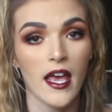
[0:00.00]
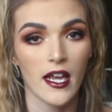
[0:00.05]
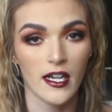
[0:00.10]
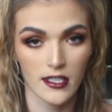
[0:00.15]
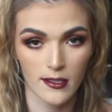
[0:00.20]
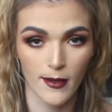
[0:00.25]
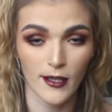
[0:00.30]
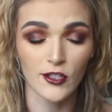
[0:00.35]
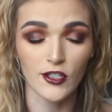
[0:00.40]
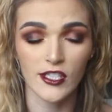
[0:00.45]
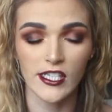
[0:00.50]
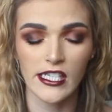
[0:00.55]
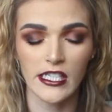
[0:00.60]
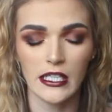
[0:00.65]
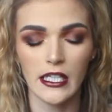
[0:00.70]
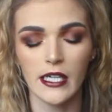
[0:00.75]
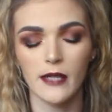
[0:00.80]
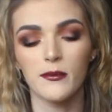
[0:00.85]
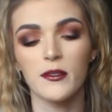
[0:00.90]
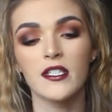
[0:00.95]
and especially the
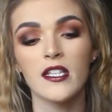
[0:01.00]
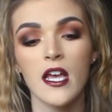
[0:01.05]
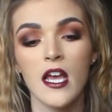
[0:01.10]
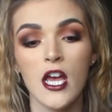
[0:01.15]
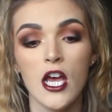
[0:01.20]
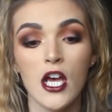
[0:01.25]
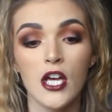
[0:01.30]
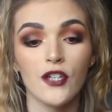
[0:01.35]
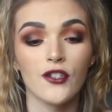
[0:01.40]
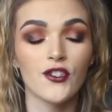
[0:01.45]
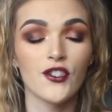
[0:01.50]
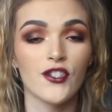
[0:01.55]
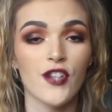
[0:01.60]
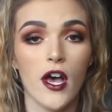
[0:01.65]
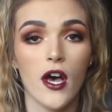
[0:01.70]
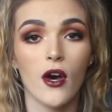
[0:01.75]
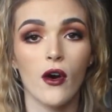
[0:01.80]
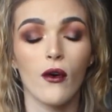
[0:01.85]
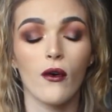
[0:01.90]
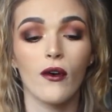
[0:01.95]
lips.
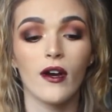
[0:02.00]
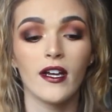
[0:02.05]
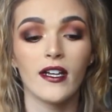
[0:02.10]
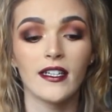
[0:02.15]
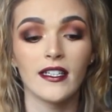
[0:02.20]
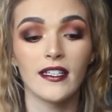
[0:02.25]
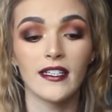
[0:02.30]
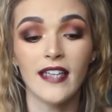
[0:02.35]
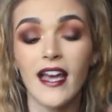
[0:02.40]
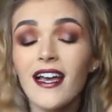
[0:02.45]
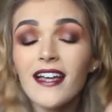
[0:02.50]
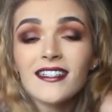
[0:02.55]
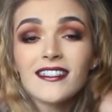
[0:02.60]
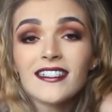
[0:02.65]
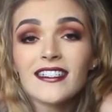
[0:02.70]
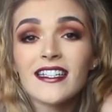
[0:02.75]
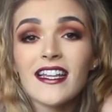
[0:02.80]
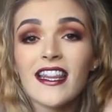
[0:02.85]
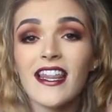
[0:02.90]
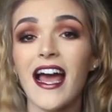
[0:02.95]
So
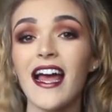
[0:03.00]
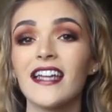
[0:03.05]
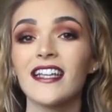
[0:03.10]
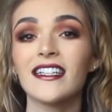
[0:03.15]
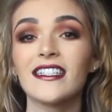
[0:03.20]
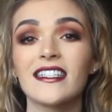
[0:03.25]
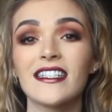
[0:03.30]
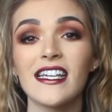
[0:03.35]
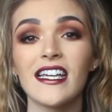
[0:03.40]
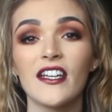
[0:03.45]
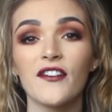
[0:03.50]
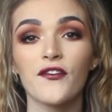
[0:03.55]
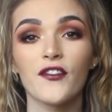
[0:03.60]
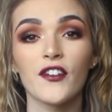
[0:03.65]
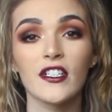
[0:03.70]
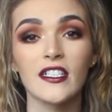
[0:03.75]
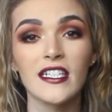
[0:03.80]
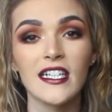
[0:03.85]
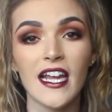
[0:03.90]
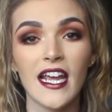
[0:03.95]
yes, that is it
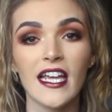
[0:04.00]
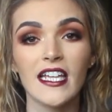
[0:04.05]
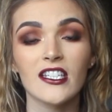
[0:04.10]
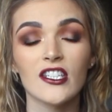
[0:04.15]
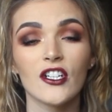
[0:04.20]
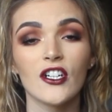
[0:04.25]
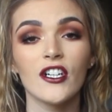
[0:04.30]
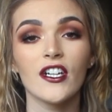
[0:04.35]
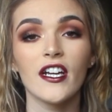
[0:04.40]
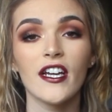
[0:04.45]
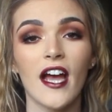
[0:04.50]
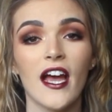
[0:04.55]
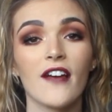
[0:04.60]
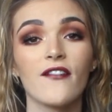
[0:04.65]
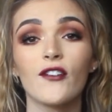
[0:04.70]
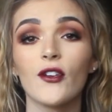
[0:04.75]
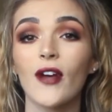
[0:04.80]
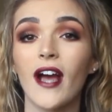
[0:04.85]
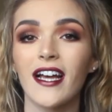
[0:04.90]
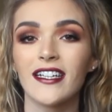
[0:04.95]
for today's look.
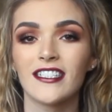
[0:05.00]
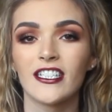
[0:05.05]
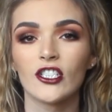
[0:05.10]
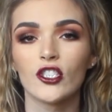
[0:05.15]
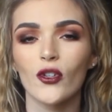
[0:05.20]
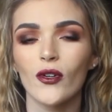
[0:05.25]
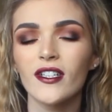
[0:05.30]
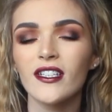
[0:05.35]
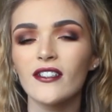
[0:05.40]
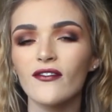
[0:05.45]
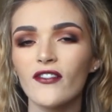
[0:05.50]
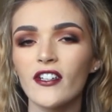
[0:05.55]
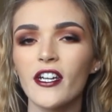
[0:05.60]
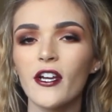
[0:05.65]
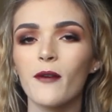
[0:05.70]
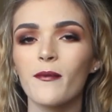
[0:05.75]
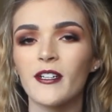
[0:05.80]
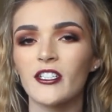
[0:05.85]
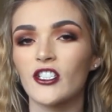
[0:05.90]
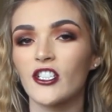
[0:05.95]
If you guys enjoyed this
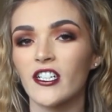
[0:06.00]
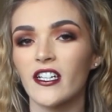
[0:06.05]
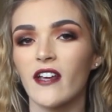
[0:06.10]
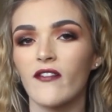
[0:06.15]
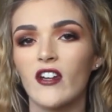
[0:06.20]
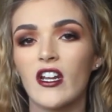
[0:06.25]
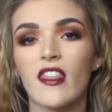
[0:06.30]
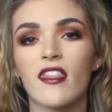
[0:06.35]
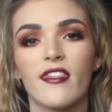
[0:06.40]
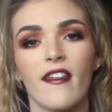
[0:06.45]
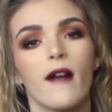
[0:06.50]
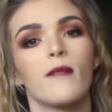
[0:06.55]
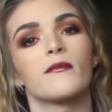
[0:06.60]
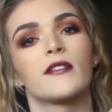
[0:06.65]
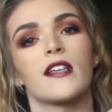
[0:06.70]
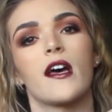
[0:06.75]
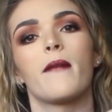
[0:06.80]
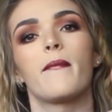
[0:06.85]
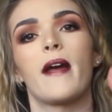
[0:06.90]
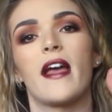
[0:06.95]
video, make sure to give it a
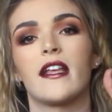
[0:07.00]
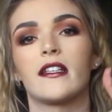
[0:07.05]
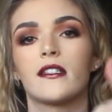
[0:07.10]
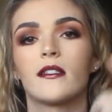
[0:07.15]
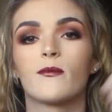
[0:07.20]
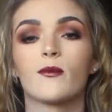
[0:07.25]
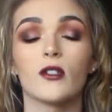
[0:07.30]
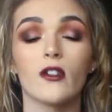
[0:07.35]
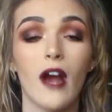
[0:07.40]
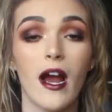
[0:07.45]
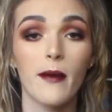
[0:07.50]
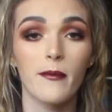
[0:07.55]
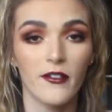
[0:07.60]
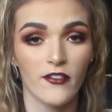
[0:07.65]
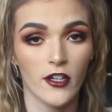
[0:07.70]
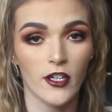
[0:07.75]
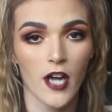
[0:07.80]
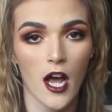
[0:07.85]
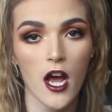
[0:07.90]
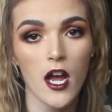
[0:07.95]
thumbs up and subscribe
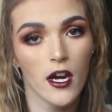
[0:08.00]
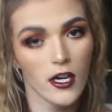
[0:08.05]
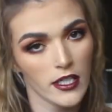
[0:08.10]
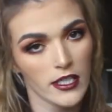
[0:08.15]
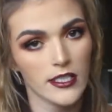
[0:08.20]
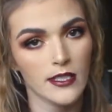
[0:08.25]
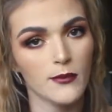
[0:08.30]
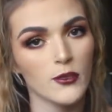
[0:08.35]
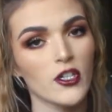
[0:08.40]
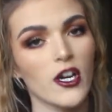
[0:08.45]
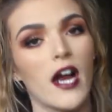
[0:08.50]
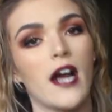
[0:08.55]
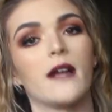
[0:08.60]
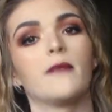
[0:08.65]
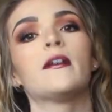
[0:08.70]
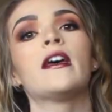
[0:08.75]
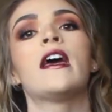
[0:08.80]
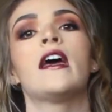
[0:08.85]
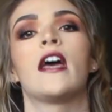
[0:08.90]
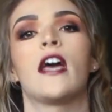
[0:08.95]
if you're not already
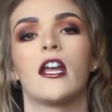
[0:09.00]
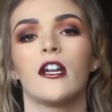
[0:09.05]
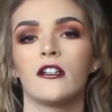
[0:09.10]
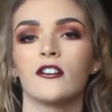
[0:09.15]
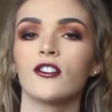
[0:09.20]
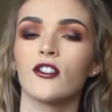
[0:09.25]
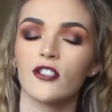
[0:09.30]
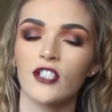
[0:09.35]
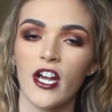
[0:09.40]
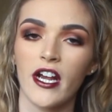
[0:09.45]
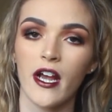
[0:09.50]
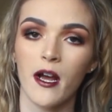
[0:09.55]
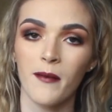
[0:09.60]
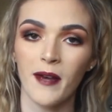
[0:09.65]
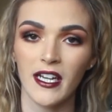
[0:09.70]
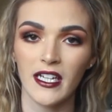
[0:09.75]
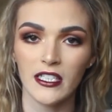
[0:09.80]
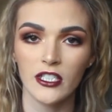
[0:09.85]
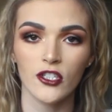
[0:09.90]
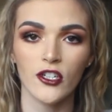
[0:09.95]
subscribed, and also check out
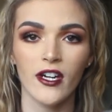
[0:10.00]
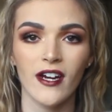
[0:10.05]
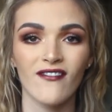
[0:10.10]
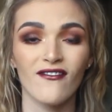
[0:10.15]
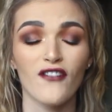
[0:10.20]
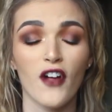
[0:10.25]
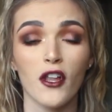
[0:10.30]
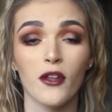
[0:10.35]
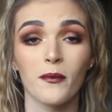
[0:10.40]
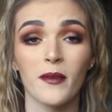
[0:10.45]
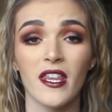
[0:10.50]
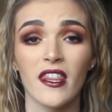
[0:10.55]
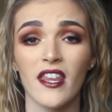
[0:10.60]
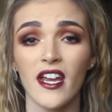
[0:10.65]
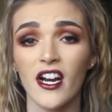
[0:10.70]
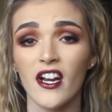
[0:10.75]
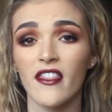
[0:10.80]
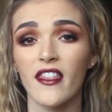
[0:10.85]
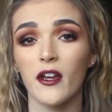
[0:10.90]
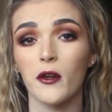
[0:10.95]
my Instagram, follow me
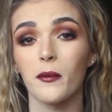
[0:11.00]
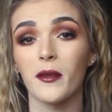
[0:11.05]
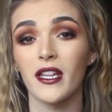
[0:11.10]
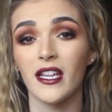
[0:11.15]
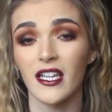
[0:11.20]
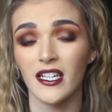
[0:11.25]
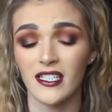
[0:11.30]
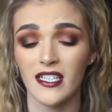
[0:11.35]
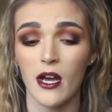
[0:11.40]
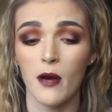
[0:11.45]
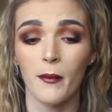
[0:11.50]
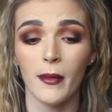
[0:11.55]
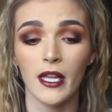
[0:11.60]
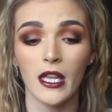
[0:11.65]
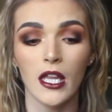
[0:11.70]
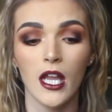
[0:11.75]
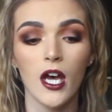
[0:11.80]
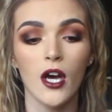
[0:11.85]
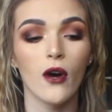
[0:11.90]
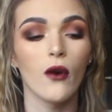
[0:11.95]
there, that'll be linked down
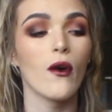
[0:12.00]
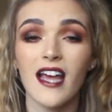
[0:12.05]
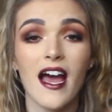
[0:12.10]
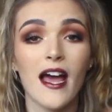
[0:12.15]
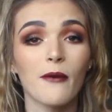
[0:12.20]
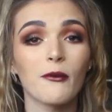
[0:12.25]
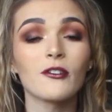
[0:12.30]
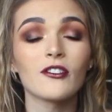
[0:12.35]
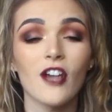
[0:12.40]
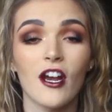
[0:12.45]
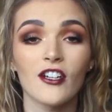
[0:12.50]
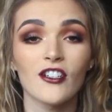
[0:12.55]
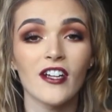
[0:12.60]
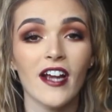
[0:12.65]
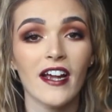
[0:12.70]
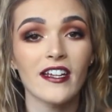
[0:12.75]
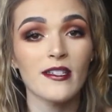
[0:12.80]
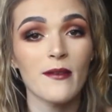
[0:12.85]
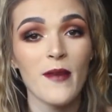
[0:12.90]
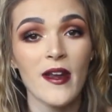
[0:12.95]
below. I will talk to
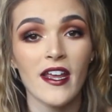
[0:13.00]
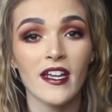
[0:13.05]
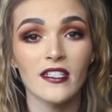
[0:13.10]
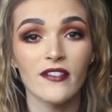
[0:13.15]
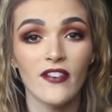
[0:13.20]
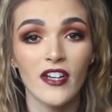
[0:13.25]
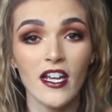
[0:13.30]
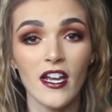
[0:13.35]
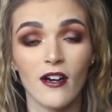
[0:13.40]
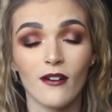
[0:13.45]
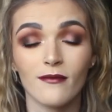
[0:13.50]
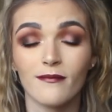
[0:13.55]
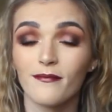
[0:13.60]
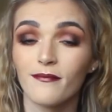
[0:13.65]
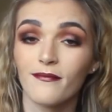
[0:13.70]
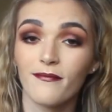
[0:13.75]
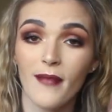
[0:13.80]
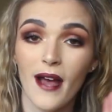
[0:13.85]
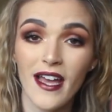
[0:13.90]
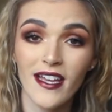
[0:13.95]
you guys in my next video.
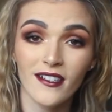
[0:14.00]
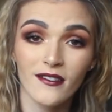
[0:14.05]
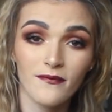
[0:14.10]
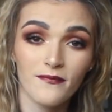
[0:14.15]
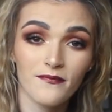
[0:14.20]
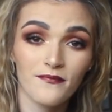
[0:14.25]
Bye!